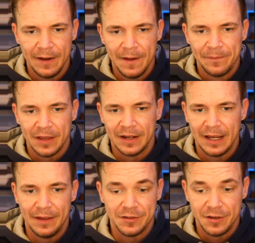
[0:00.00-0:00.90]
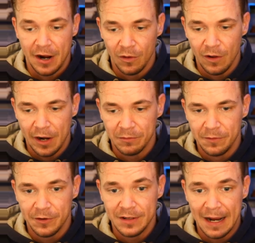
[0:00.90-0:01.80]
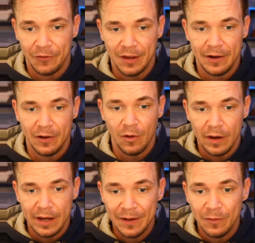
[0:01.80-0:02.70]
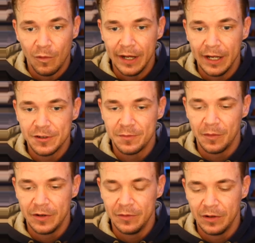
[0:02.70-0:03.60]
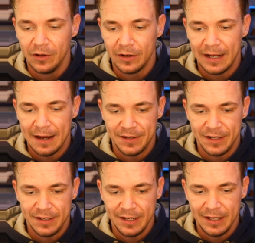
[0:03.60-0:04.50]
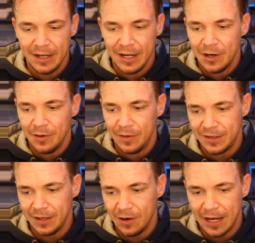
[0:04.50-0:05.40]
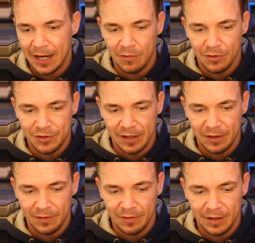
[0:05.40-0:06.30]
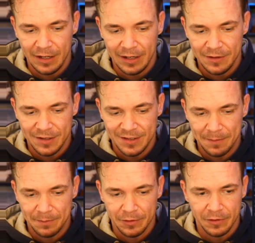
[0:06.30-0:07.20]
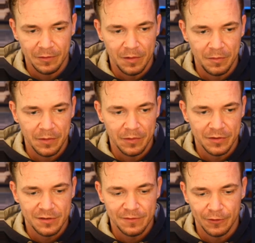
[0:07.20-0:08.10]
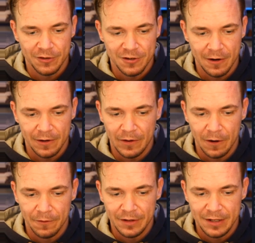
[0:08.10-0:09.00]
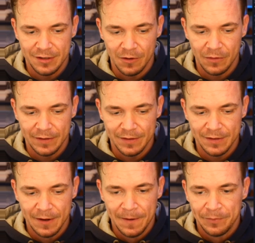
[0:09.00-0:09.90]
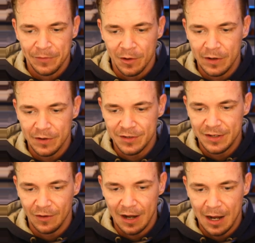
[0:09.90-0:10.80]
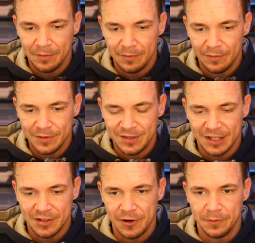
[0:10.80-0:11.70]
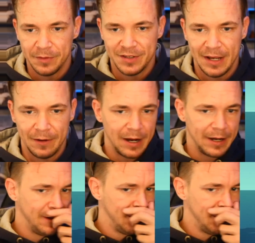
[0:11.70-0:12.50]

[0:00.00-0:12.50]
And again, there's not a whole lot of room for downside in 1 inch, but when we look at FTT, we see, okay, well, shit. In December, when we were first started going over these tokens, we are still up 600%, right?